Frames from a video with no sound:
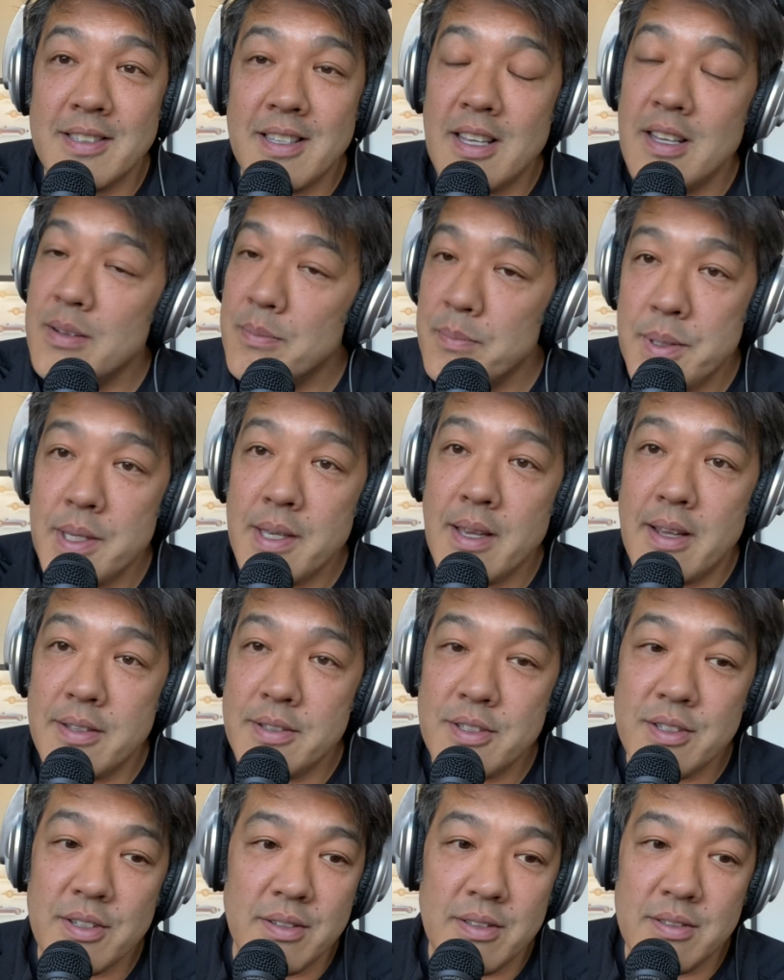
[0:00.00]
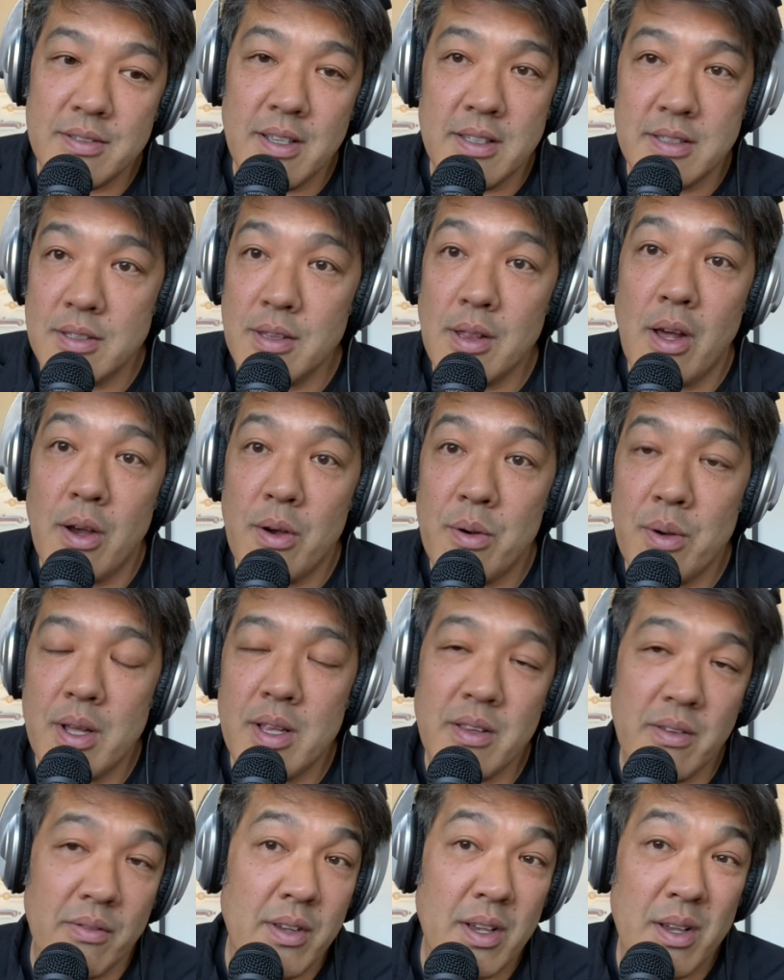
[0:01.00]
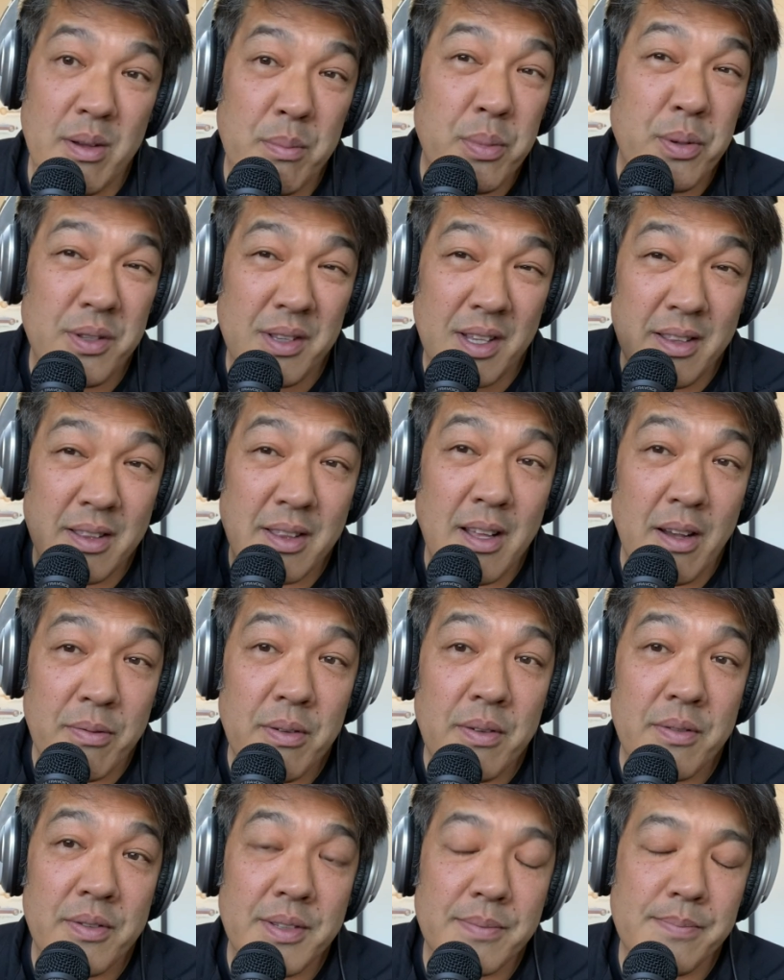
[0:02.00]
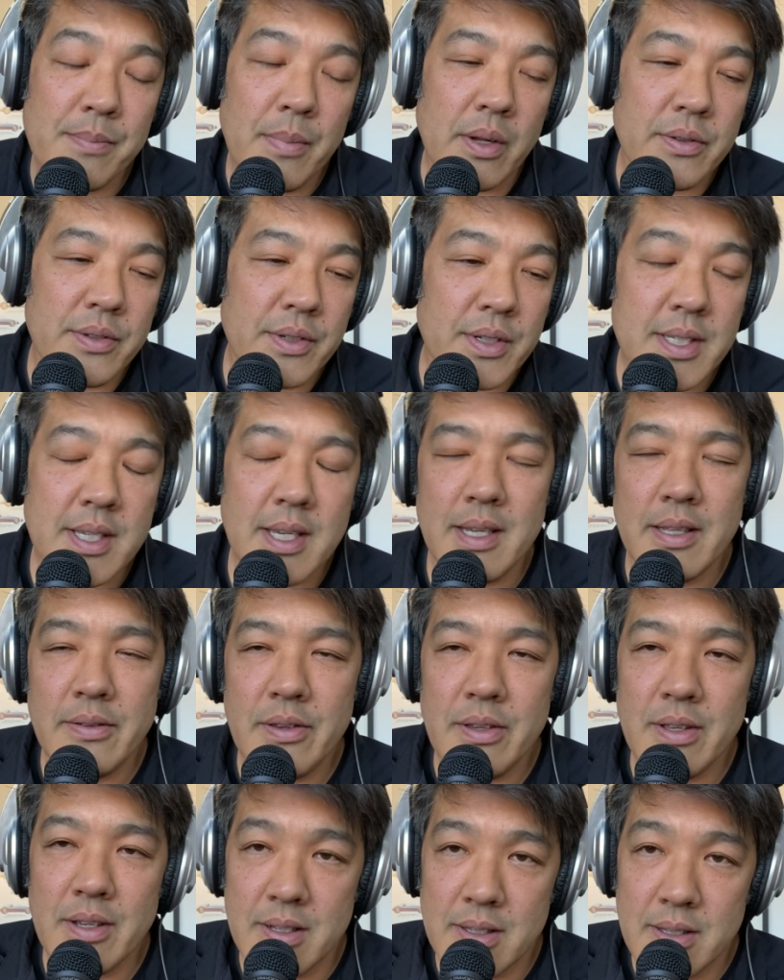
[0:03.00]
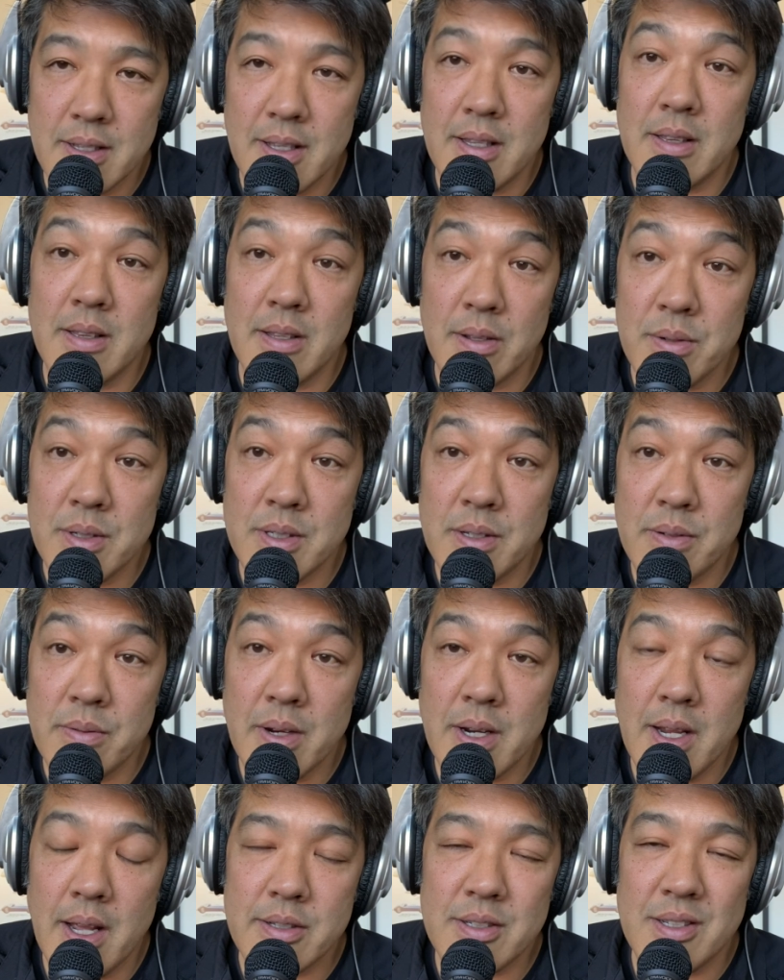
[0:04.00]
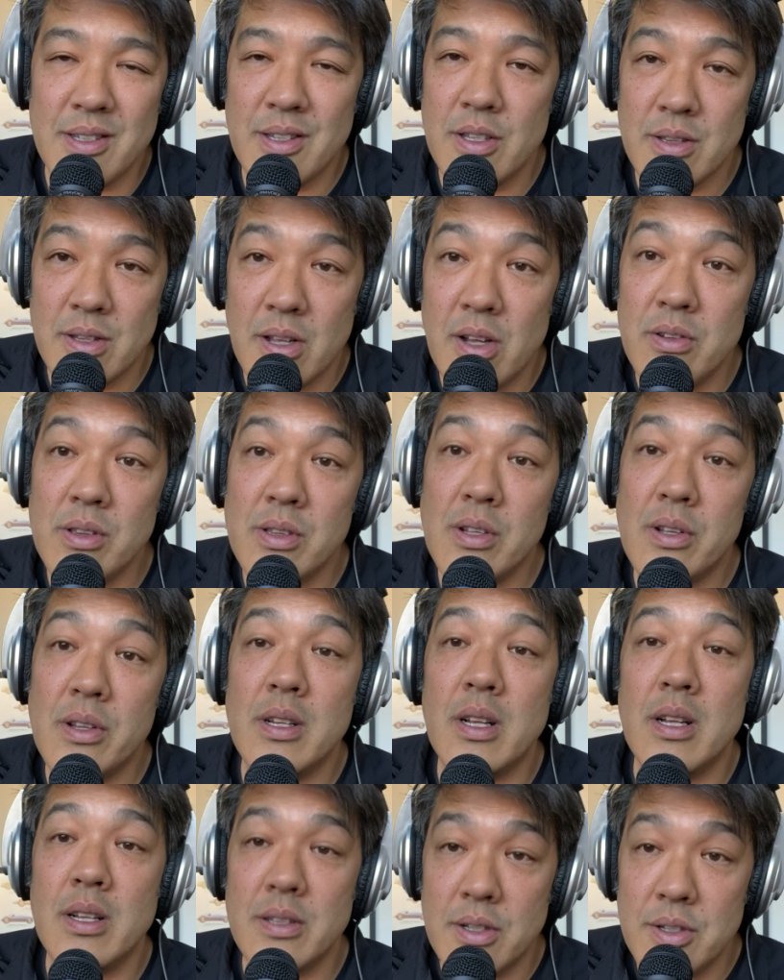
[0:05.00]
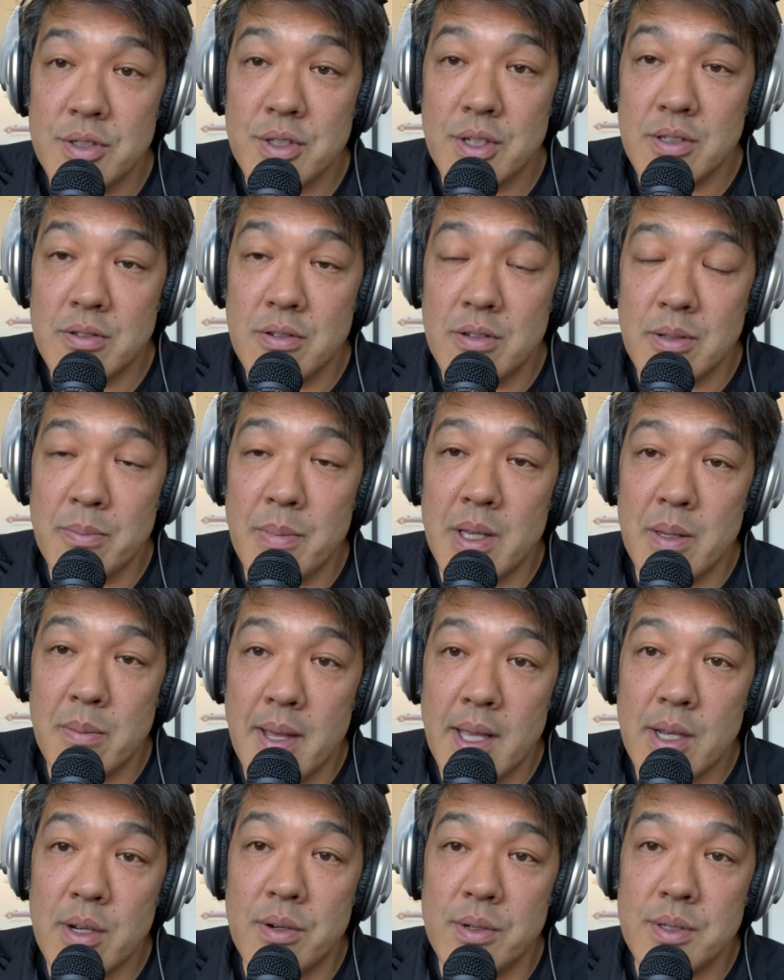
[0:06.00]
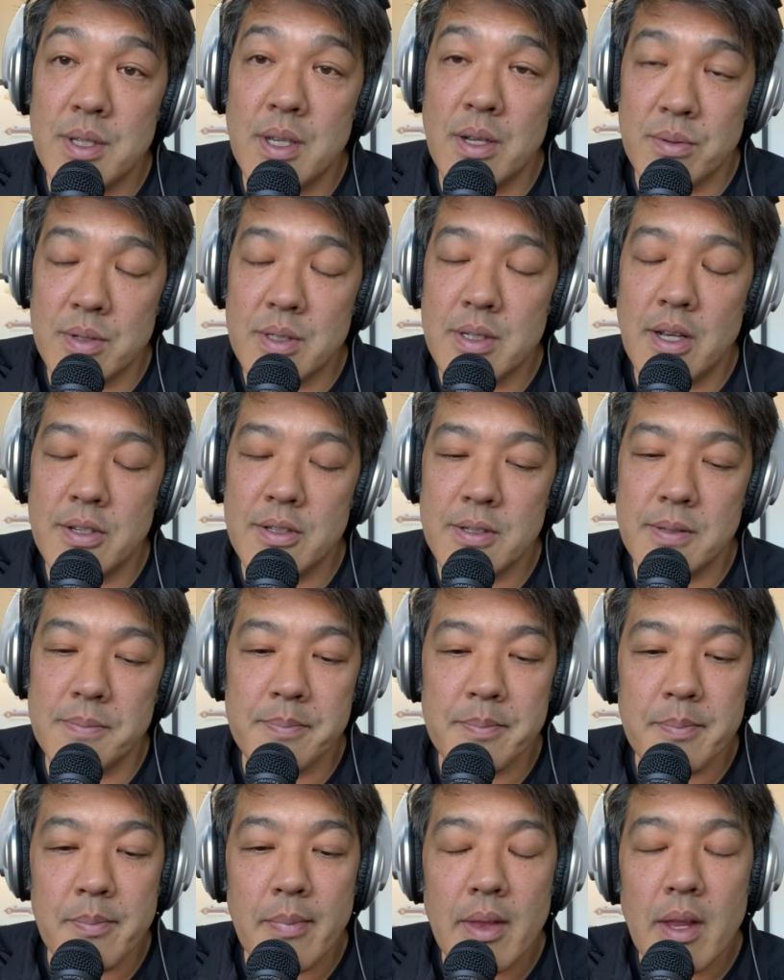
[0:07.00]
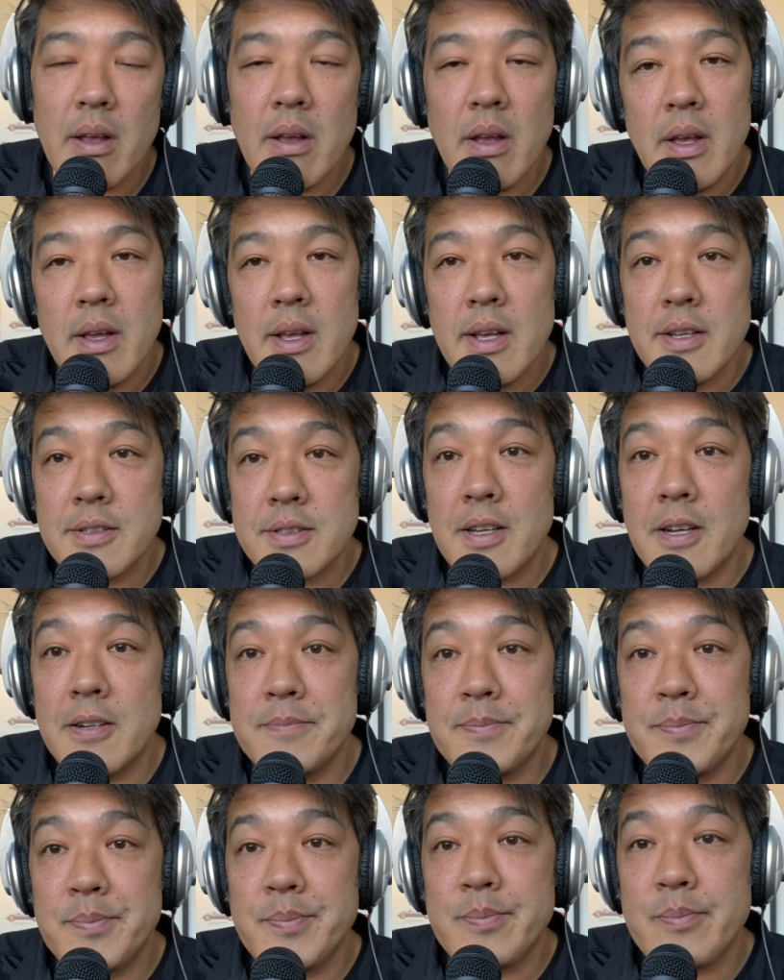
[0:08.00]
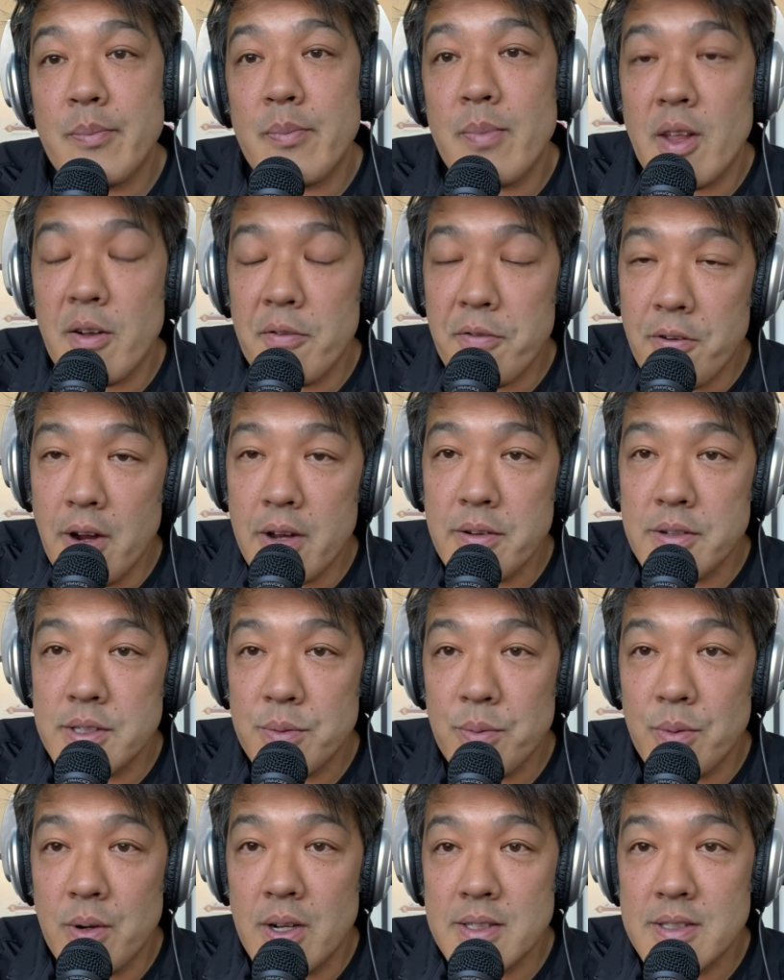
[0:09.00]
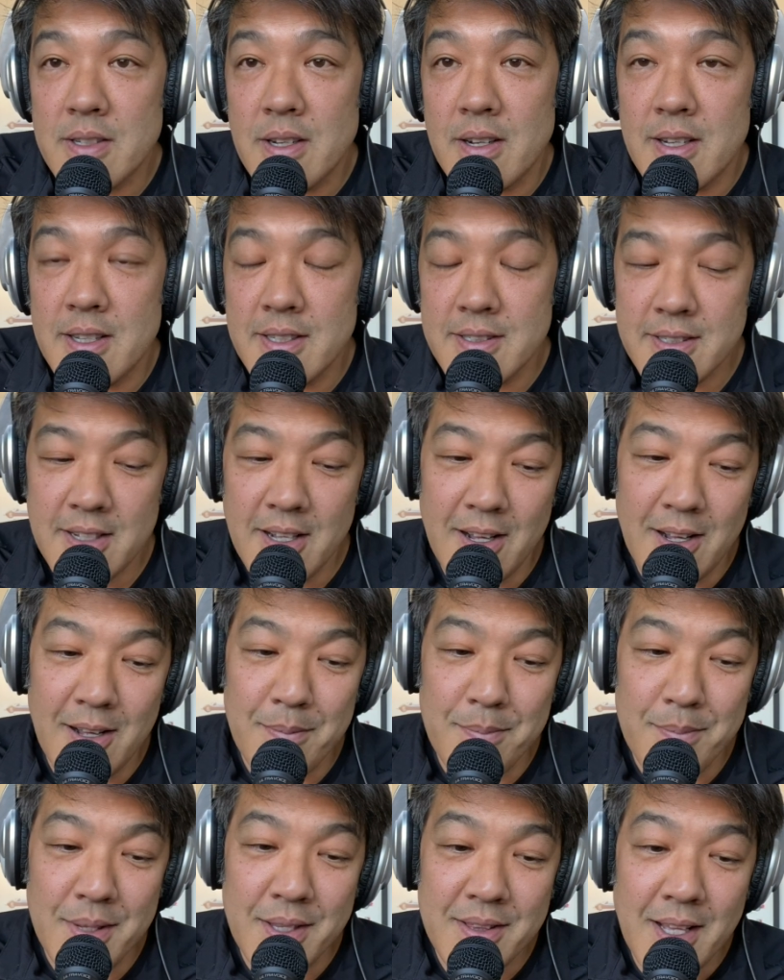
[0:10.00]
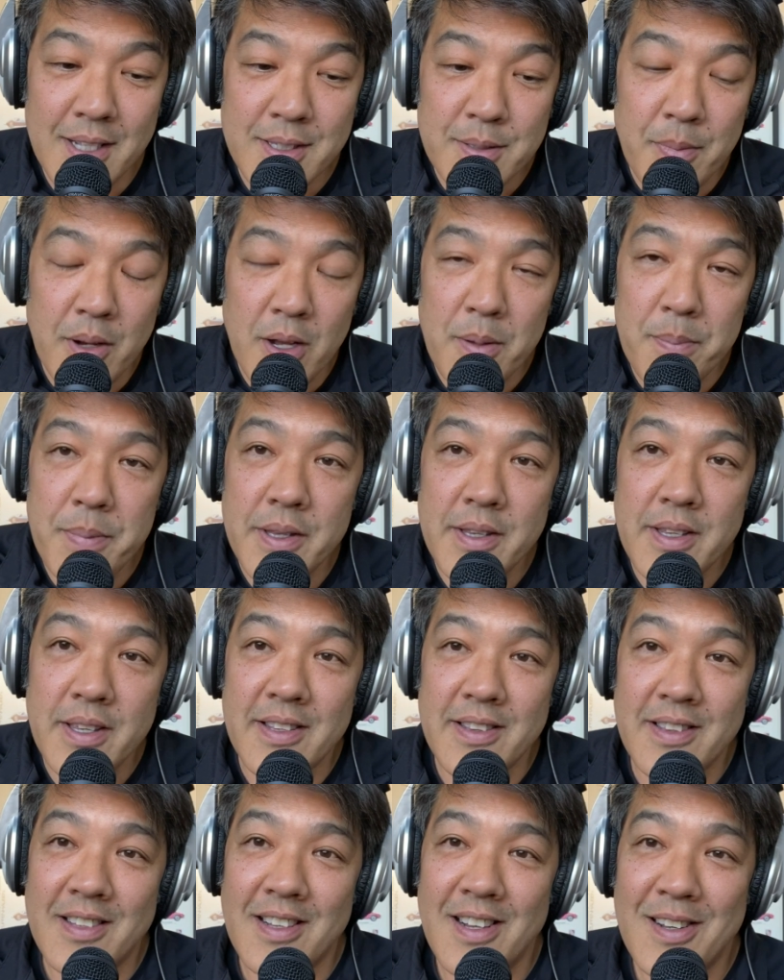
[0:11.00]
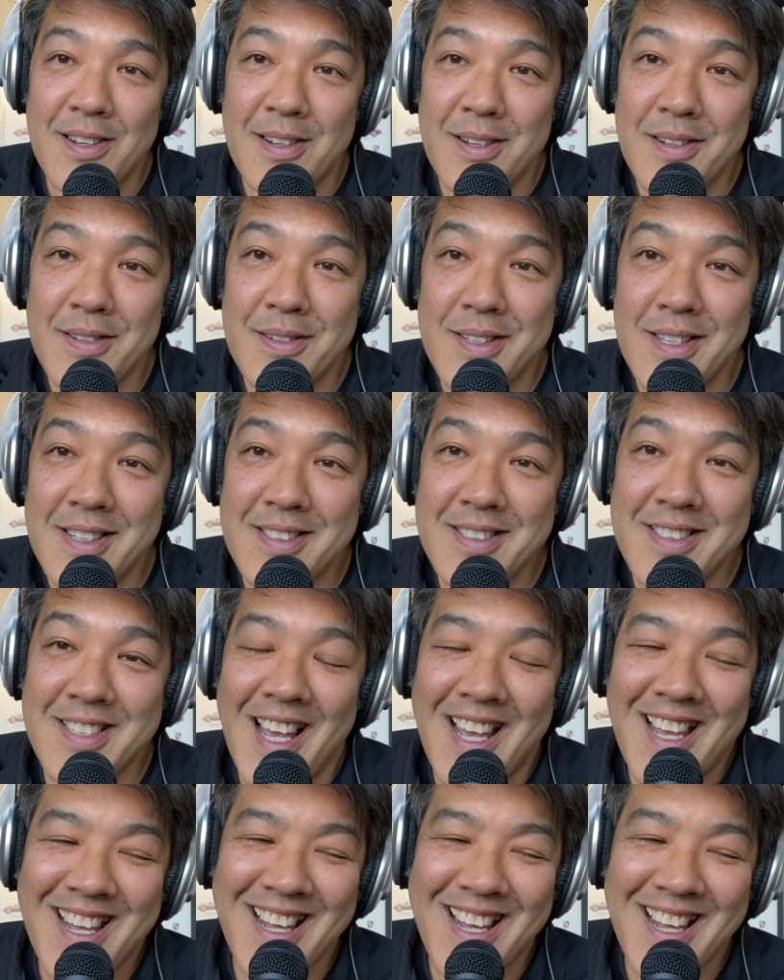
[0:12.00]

Yeah, pH is, is low and if you're going to put enough of it on your skin, you're going to get an irritant reaction. You're not, you're not allergic to it, but it may cause irritation. So fragrance wise, guys, um, that's my opinion. Uh, it's.